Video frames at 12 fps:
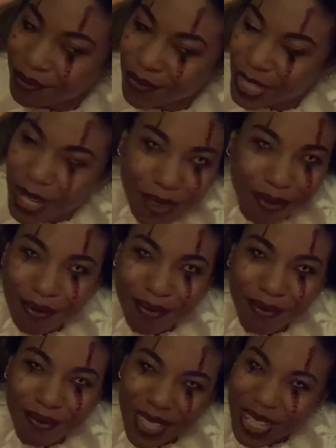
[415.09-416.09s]
do
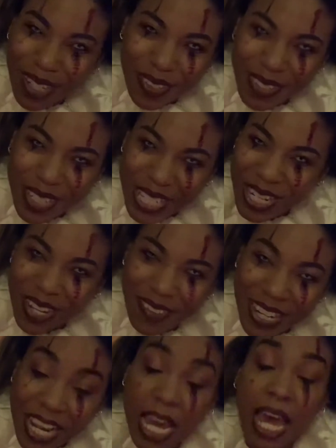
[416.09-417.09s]
you know what I
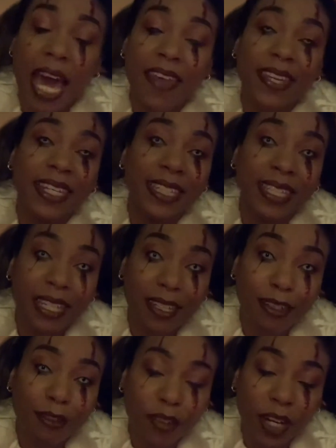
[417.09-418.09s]
mean? And then
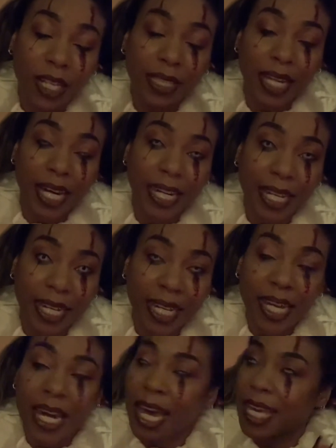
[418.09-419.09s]
leave a like
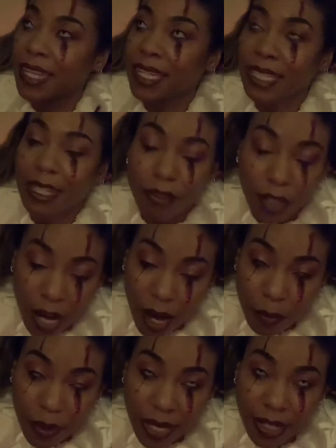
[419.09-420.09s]
and then leave a
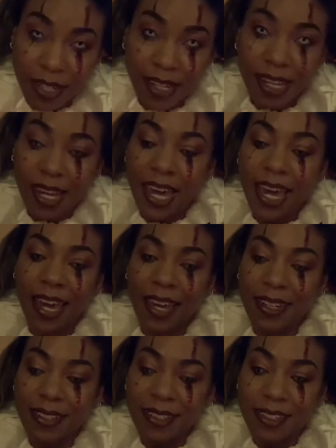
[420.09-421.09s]
comment and